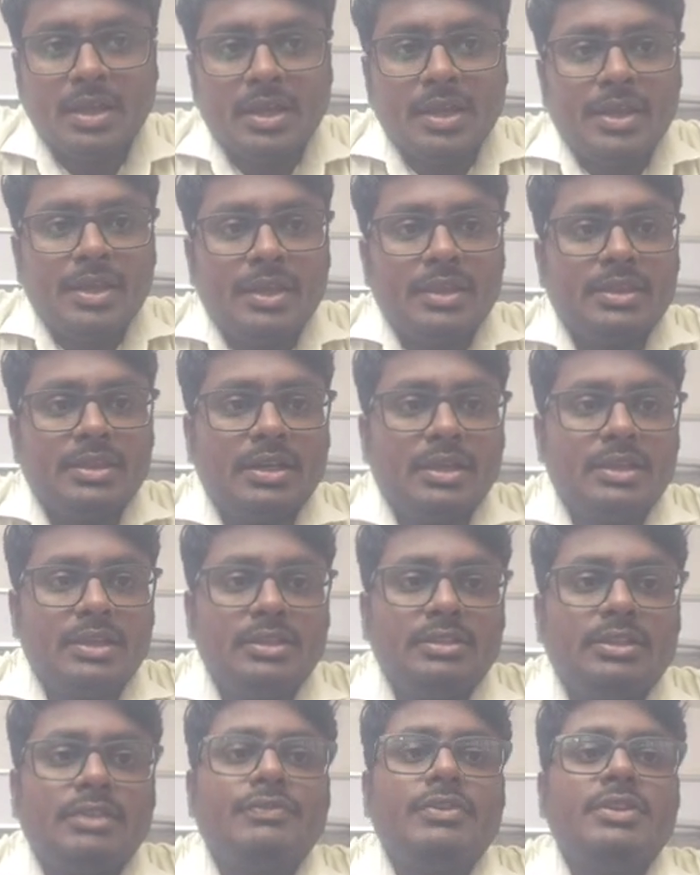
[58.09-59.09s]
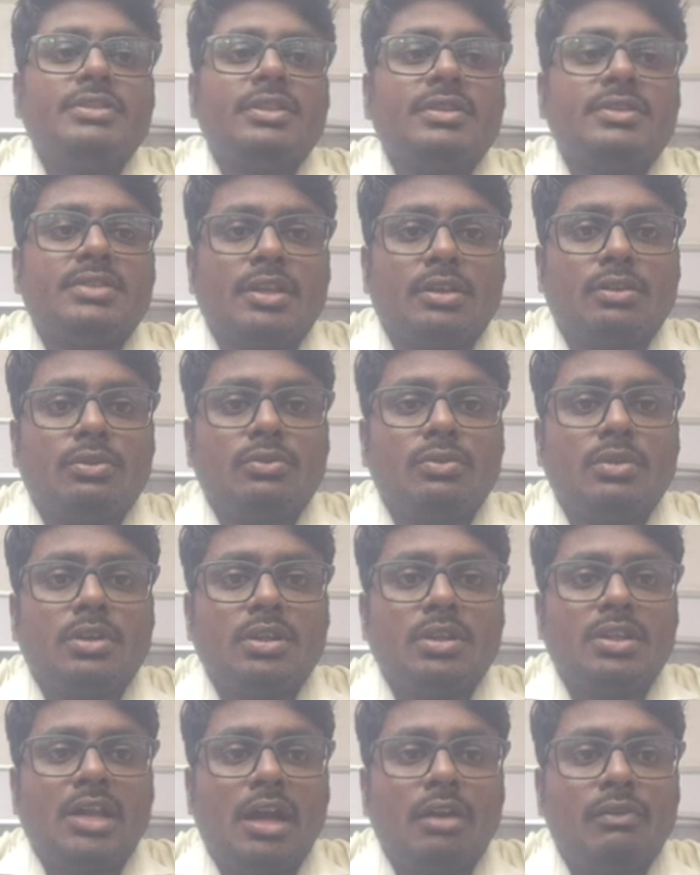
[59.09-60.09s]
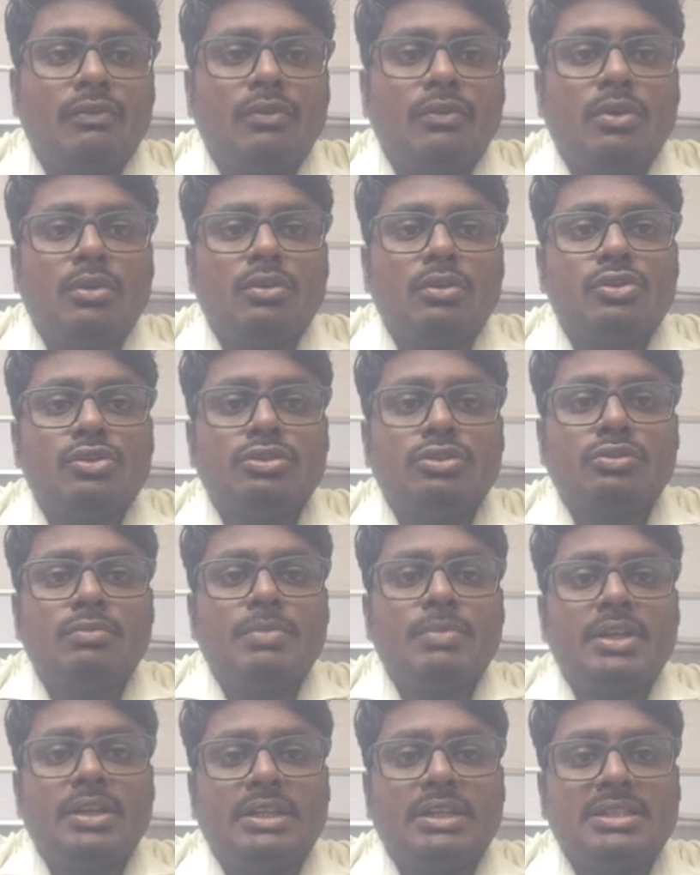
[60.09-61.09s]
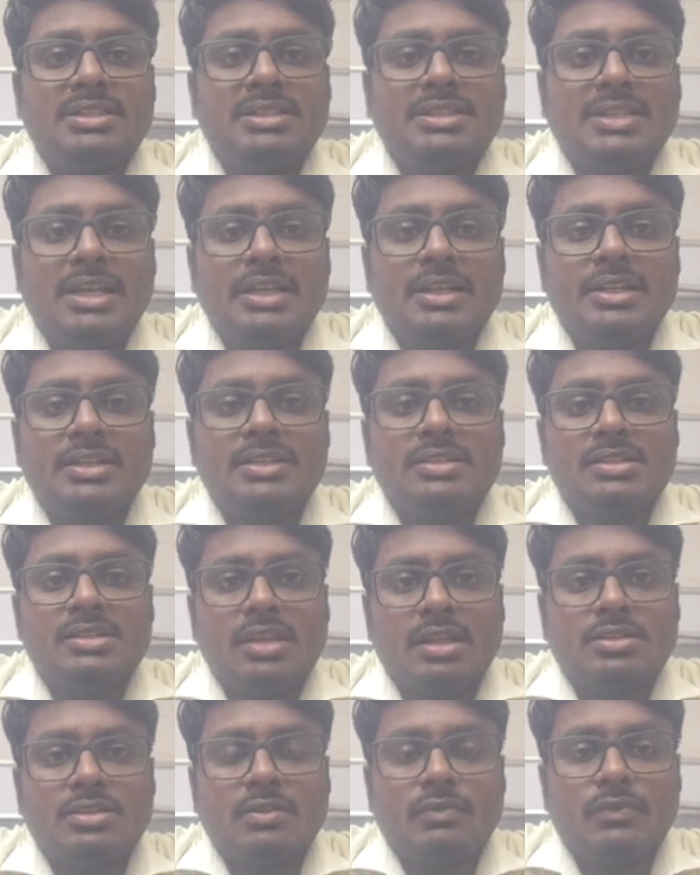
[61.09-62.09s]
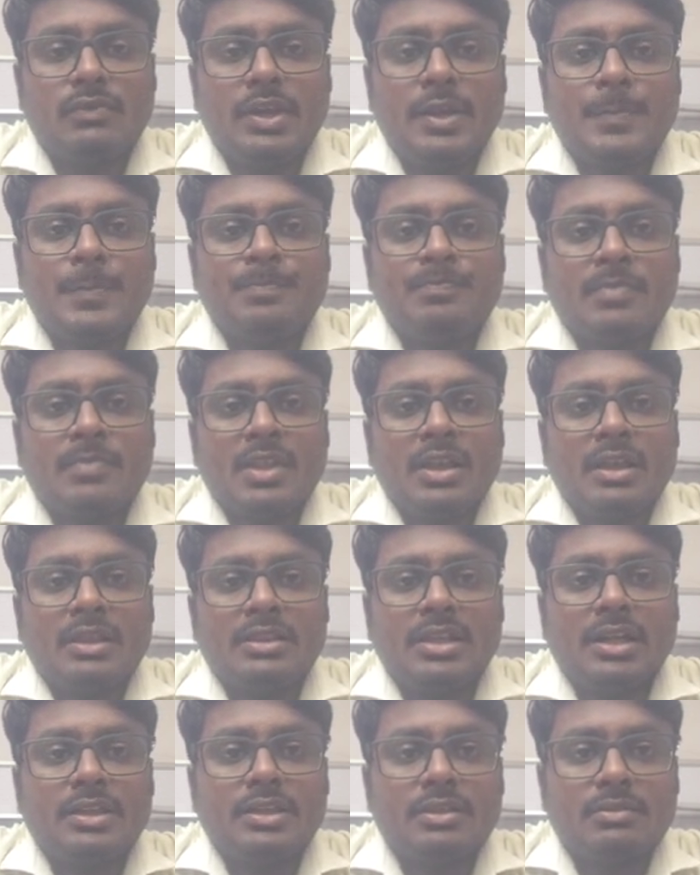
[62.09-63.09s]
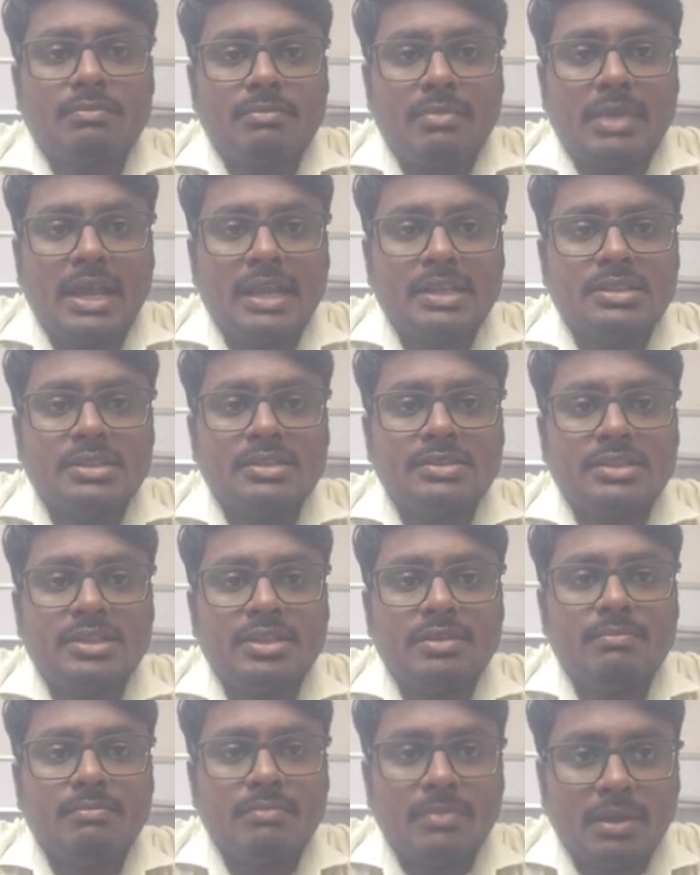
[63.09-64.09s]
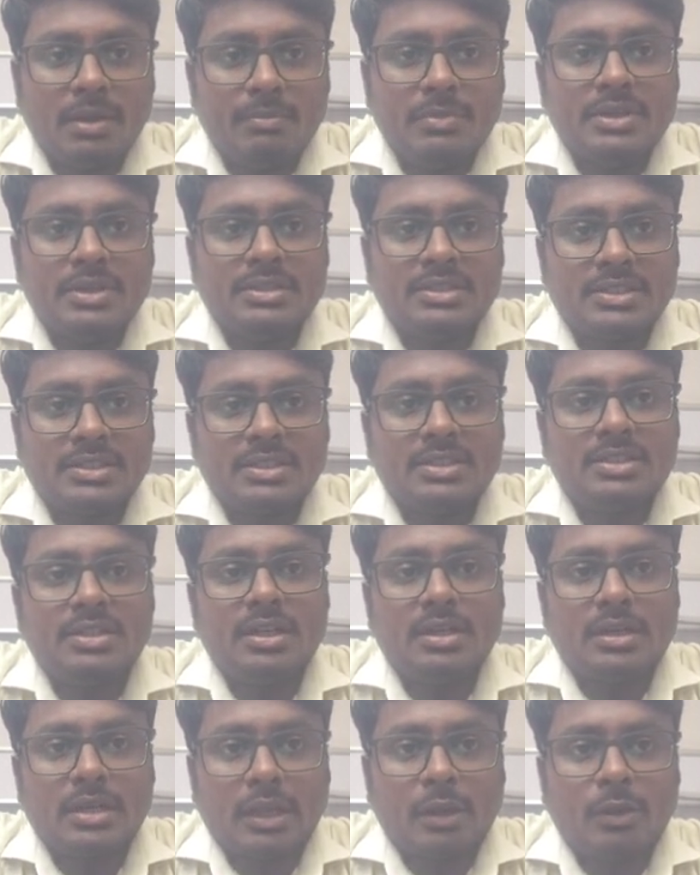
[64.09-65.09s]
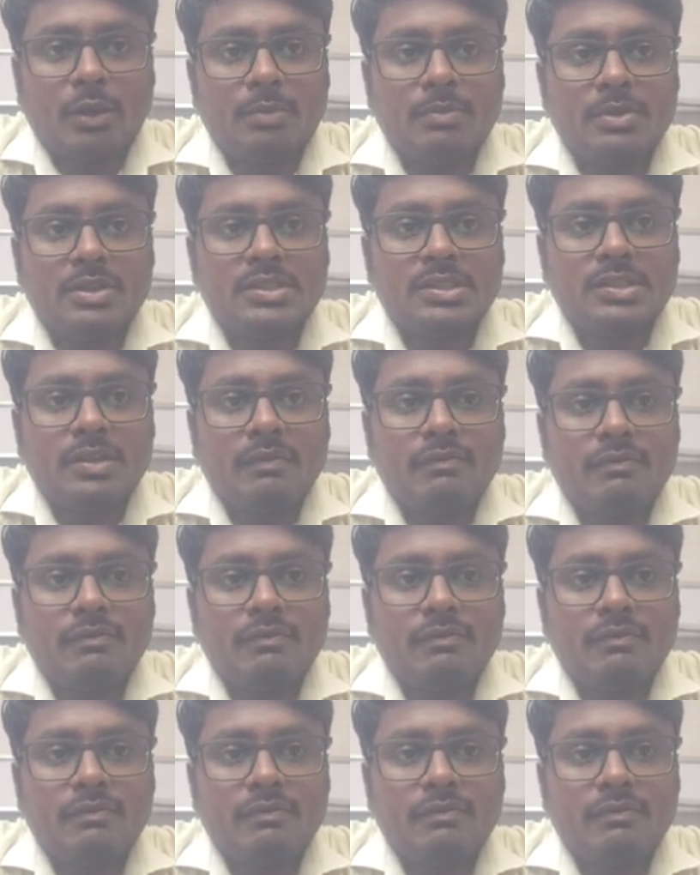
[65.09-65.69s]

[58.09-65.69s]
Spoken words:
The interfacing circuit therefore should be designed in such a way that it matches the memory signal requirements with the